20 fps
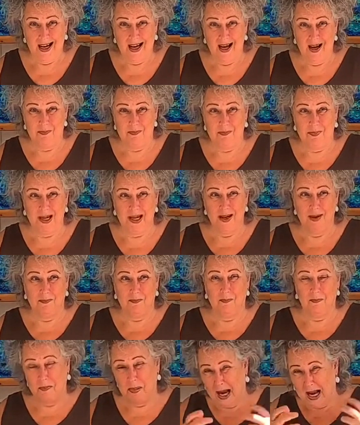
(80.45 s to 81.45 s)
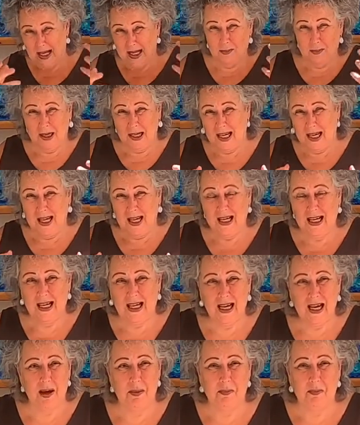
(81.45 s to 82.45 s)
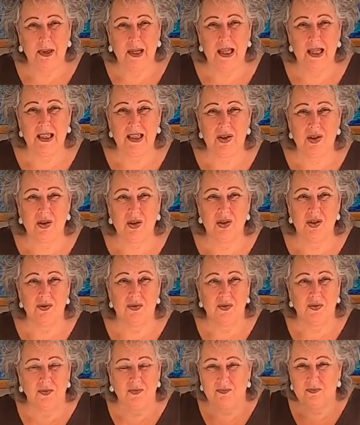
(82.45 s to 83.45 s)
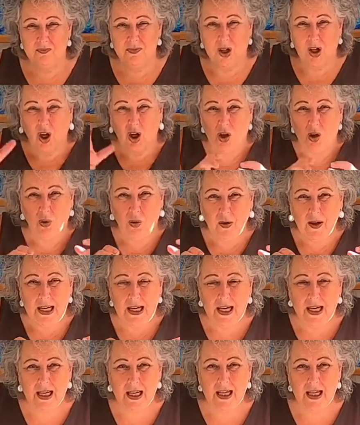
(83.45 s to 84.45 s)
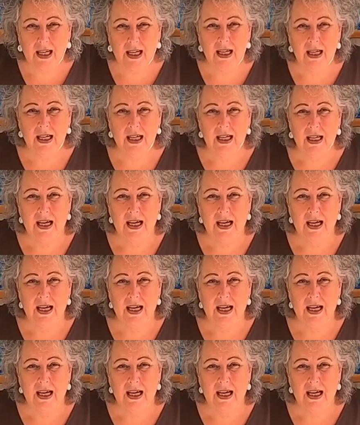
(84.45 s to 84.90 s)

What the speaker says: a bit babying, a bit sort of cloying,